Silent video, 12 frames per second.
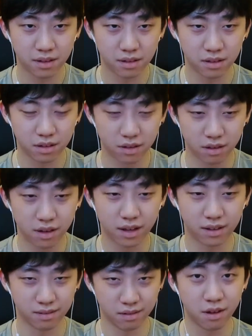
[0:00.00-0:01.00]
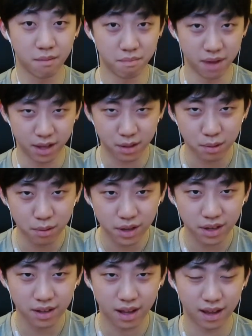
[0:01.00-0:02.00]
you can make through
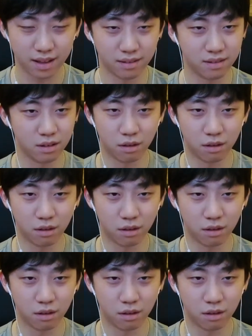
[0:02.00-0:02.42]
it, and